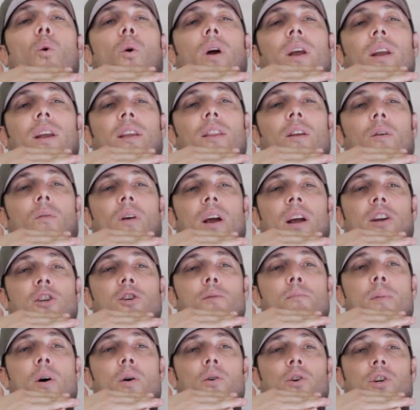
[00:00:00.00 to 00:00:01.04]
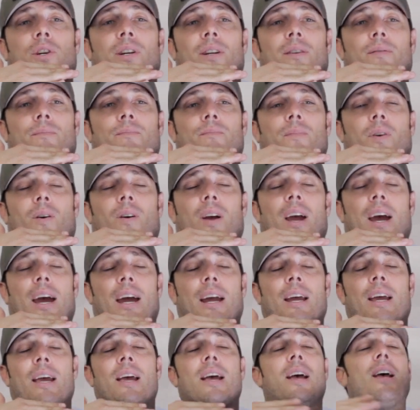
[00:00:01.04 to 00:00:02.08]
point in the range of motion,
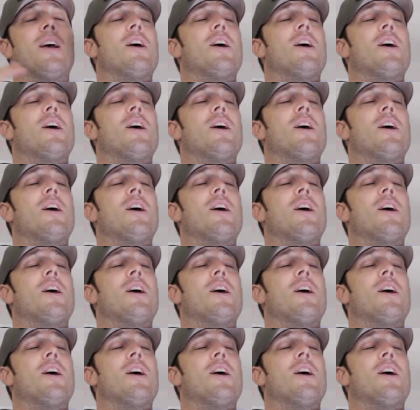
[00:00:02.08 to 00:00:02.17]
okay?